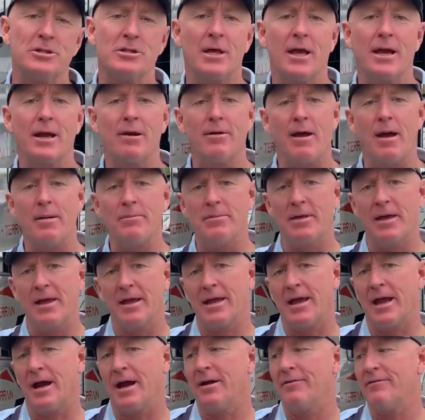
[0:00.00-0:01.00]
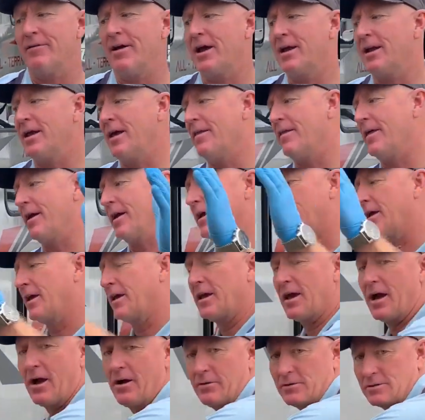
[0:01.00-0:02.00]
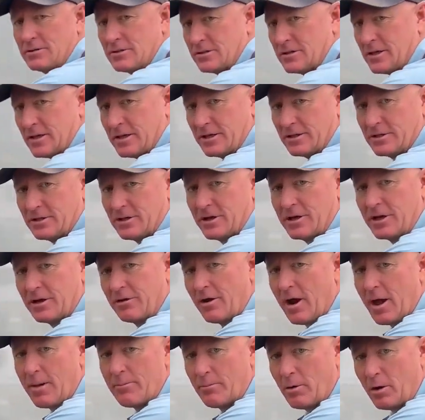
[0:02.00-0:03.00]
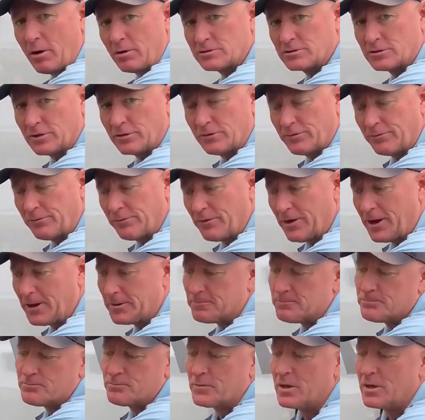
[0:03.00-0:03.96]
They grab their caravan and they go and stick a dirty great box on the front.